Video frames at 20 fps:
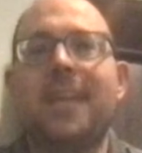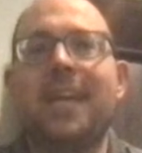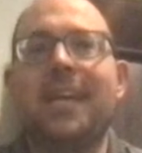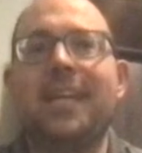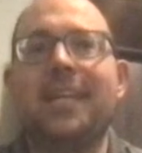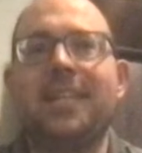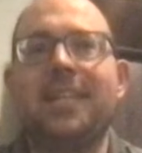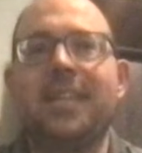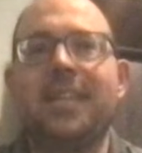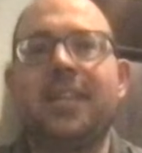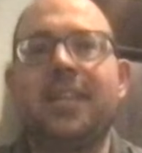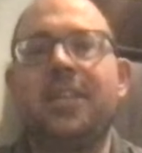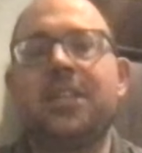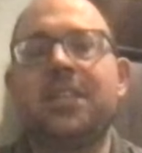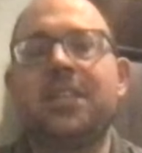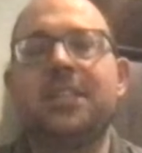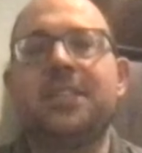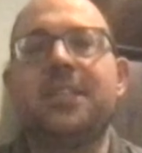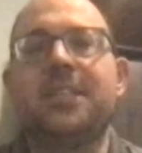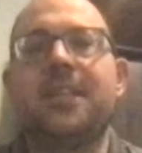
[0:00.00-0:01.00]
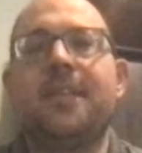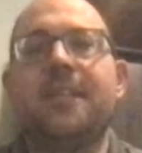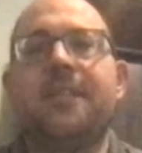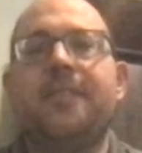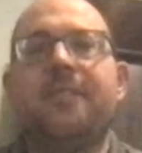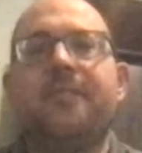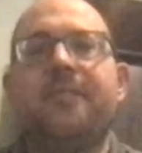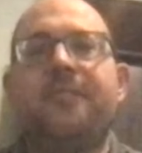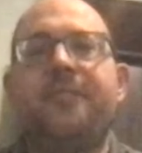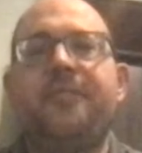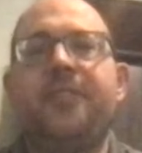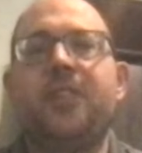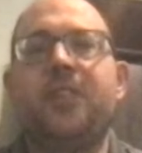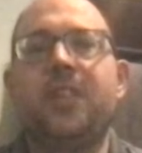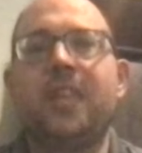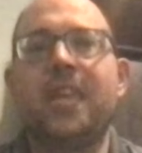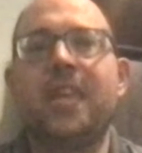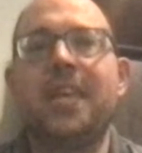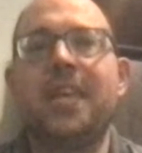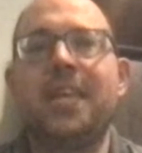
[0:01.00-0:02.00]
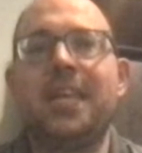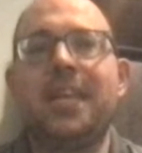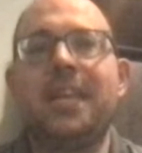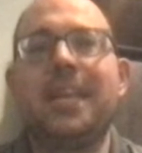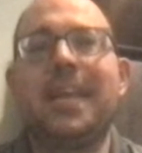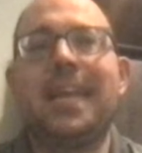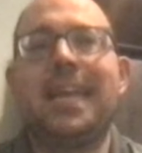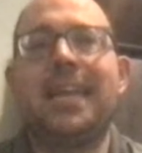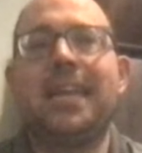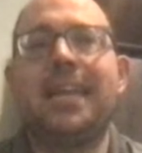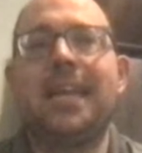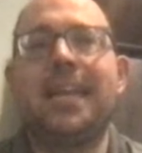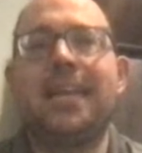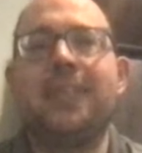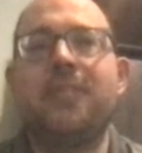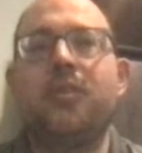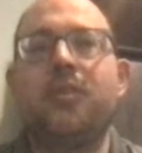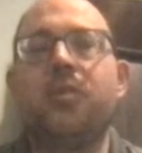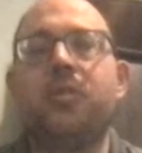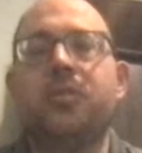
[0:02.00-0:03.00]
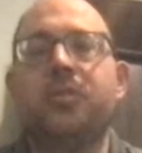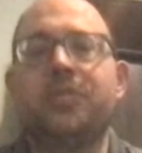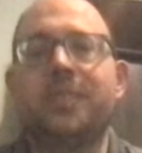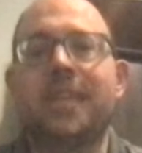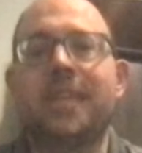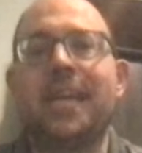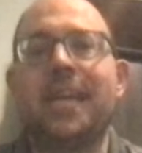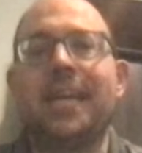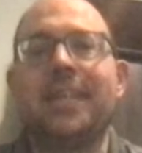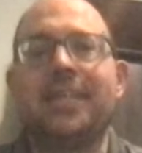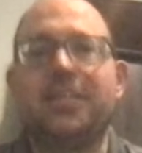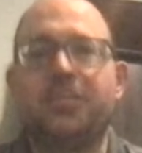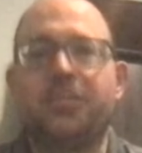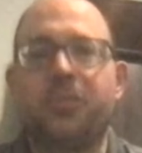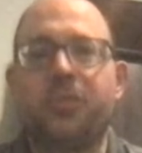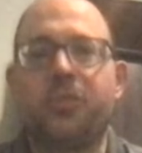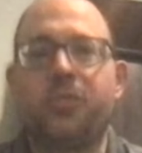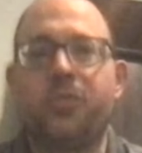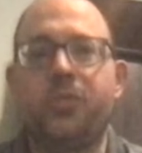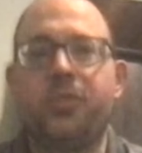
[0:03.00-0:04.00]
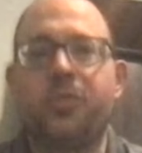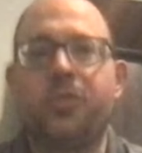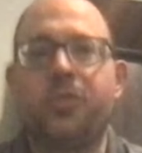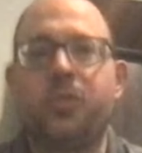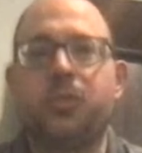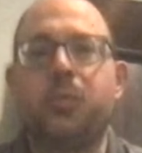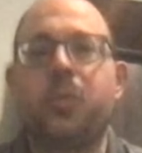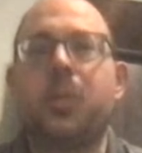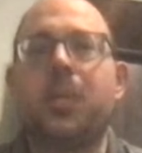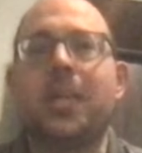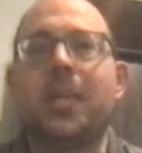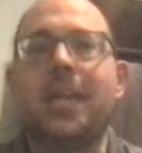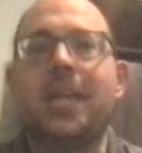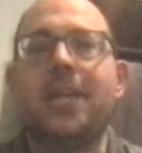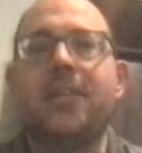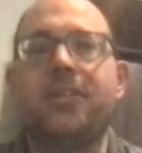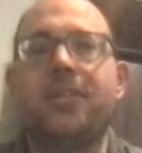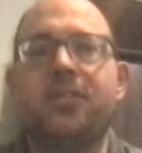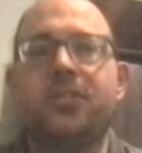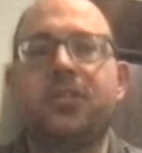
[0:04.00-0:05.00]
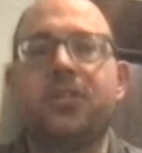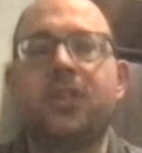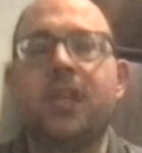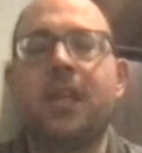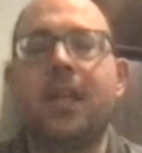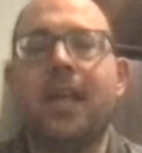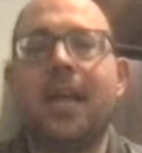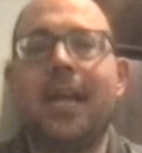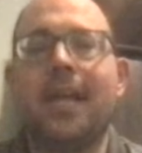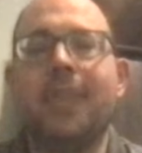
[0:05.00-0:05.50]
have guys that can at least fill in and know those guys and recruited those players.